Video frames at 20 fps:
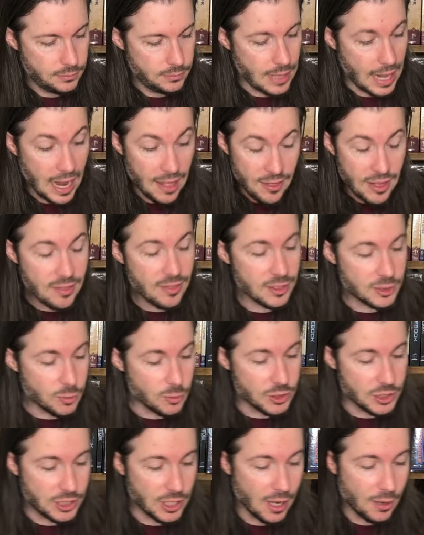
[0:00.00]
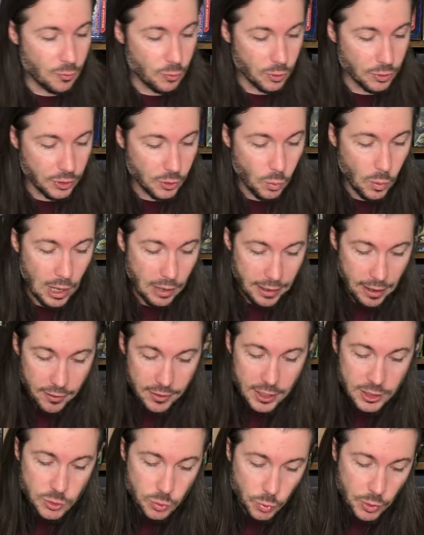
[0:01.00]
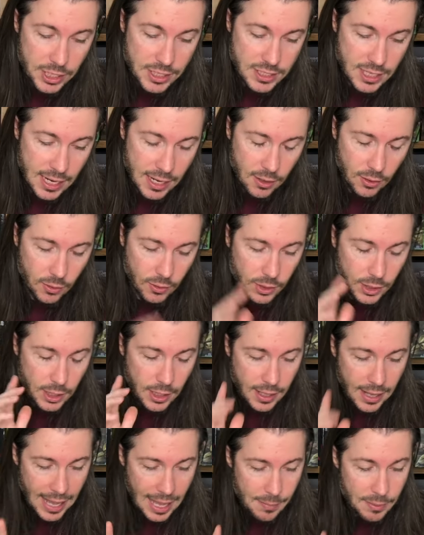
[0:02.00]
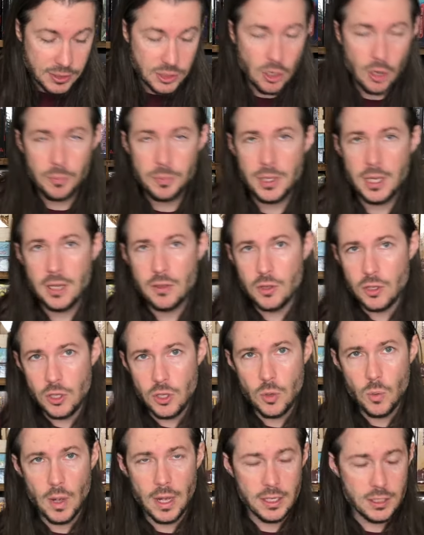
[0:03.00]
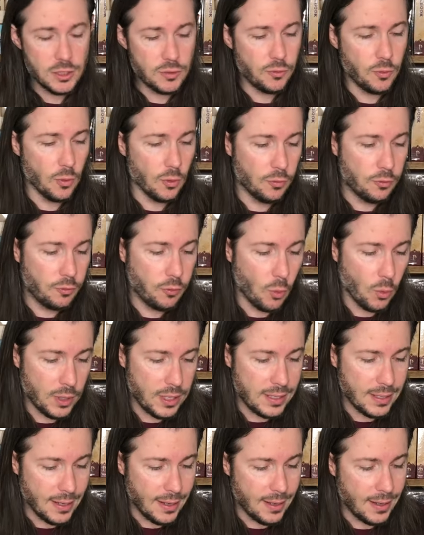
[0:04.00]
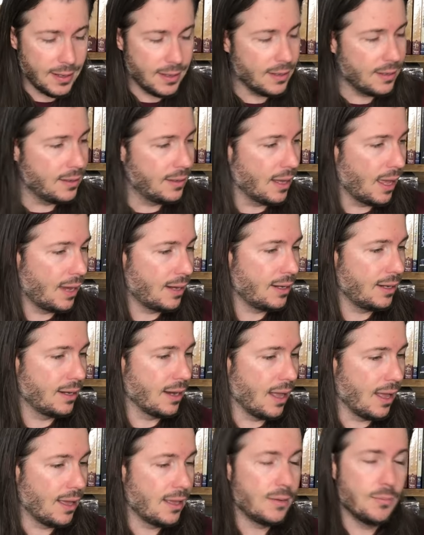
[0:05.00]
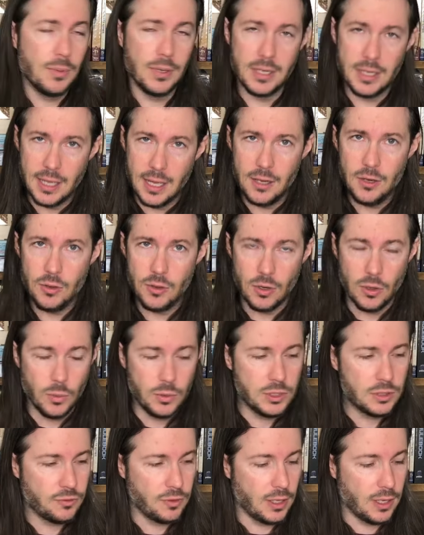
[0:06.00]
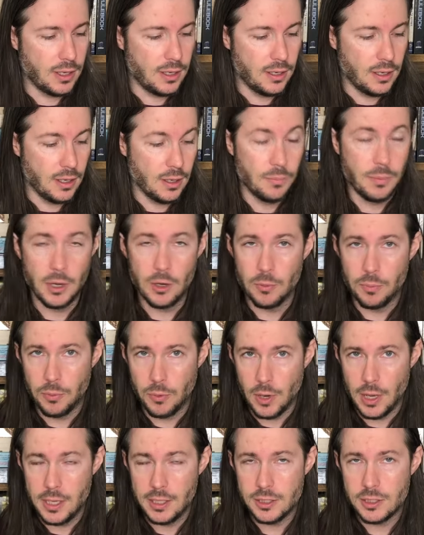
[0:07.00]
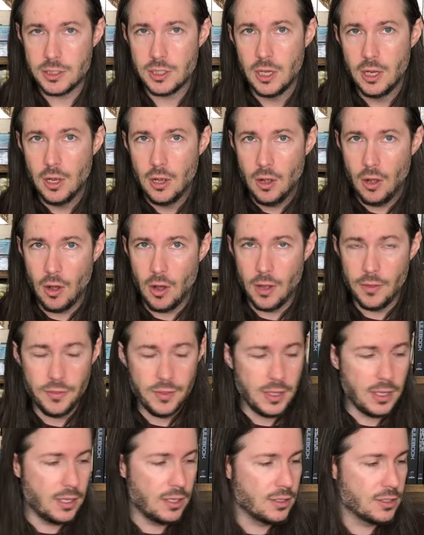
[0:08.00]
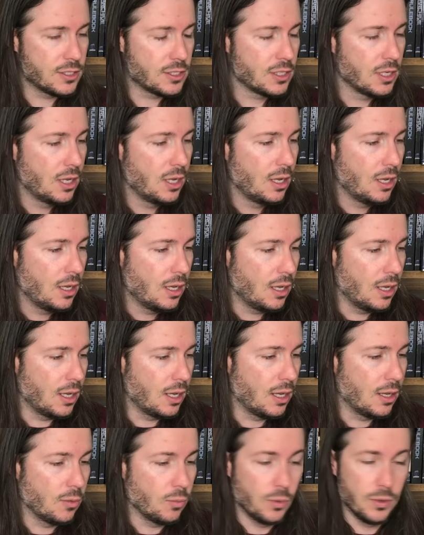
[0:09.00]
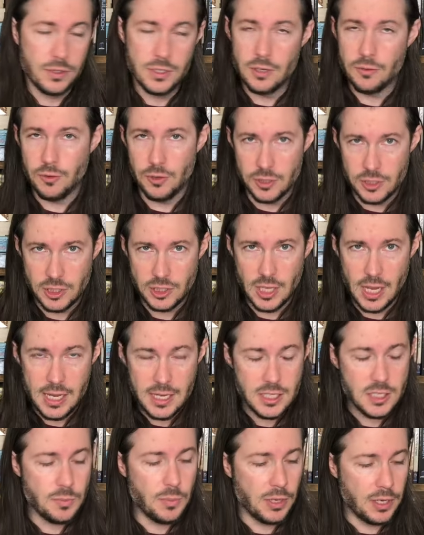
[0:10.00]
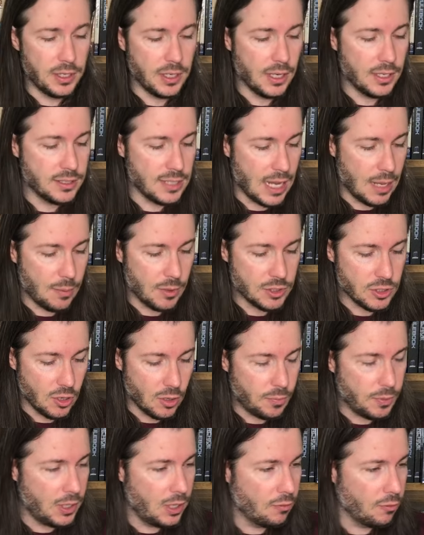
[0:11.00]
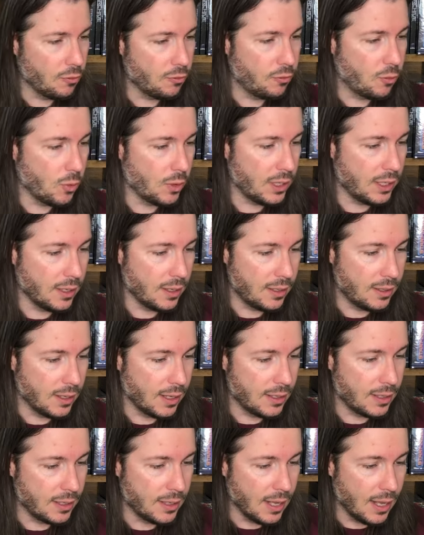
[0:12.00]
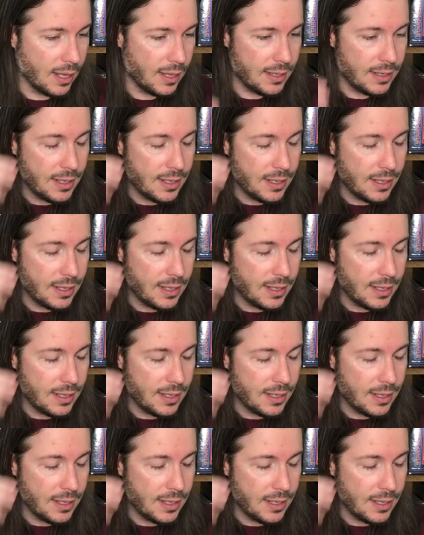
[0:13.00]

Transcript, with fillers: And I think this one's done really well. Now, it does retail MSRP in the US for $49.99, but again, you can always find a better price on these uh, with different sites, but it does MSRP for $49.99.